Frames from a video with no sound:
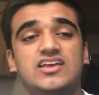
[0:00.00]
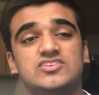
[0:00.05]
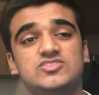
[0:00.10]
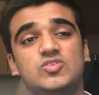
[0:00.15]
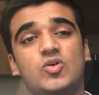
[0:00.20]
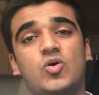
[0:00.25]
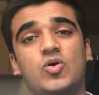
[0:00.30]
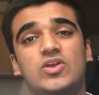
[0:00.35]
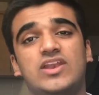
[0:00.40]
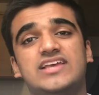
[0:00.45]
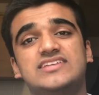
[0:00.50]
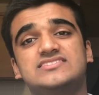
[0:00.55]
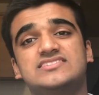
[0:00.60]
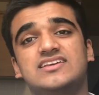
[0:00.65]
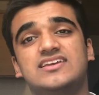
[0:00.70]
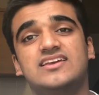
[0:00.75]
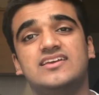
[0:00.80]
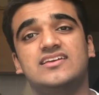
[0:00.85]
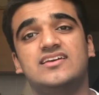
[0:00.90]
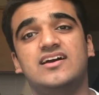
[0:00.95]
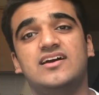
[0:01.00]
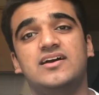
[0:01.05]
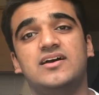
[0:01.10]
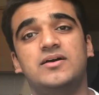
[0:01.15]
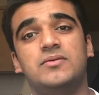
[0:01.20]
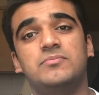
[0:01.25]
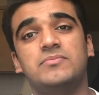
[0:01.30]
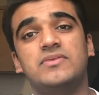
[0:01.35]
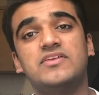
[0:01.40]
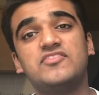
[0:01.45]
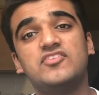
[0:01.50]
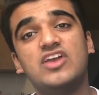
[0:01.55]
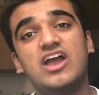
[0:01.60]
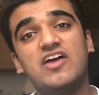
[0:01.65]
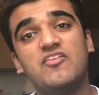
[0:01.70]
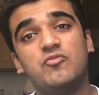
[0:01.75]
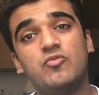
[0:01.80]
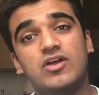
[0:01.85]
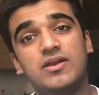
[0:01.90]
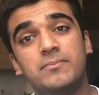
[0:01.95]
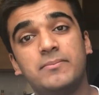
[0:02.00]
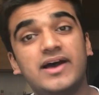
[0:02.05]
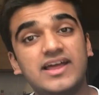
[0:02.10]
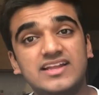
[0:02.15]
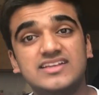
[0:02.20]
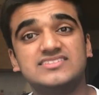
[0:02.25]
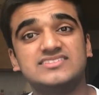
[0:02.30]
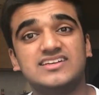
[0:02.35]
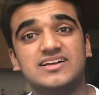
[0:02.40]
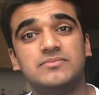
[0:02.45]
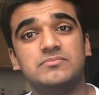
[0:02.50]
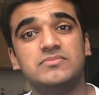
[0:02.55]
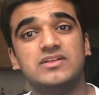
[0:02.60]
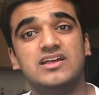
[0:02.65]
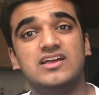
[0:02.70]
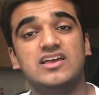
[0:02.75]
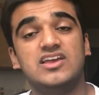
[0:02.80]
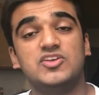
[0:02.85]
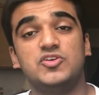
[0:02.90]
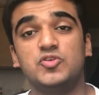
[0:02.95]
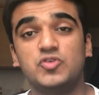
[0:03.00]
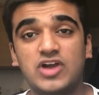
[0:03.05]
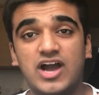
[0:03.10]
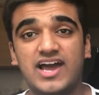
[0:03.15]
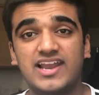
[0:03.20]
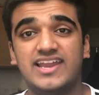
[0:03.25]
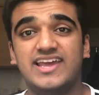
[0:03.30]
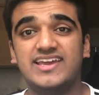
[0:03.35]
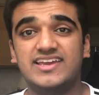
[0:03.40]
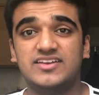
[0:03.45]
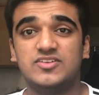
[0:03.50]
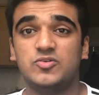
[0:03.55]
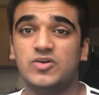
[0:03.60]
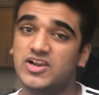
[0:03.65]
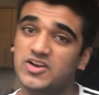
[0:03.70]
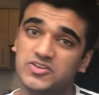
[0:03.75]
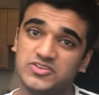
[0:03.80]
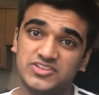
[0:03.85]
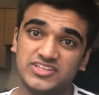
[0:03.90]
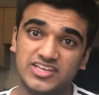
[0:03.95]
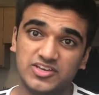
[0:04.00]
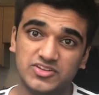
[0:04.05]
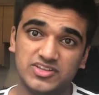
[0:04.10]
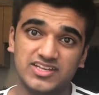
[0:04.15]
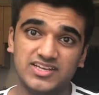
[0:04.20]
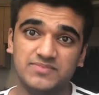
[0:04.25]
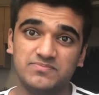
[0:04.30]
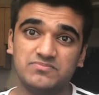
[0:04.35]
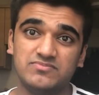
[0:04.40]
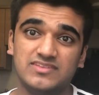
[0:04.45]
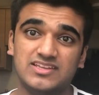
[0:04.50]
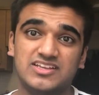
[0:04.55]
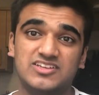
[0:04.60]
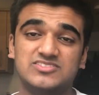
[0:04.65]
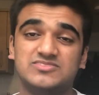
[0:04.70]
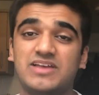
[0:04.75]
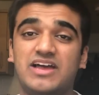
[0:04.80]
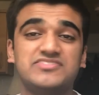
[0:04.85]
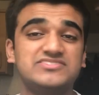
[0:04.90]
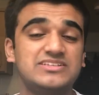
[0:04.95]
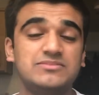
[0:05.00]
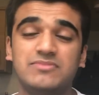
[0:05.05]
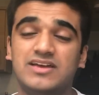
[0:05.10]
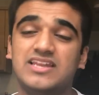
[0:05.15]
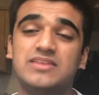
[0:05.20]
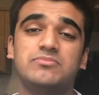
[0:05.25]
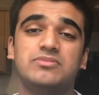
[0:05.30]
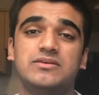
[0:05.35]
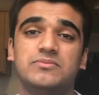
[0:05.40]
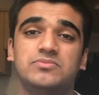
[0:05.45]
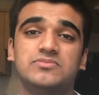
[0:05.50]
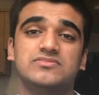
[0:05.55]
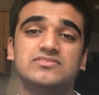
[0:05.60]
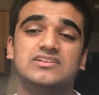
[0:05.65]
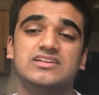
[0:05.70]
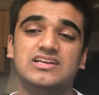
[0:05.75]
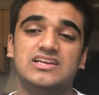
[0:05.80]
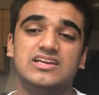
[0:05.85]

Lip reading: So let's say if you have one bad exam, you can't let it dwell on the other, because I've seen many people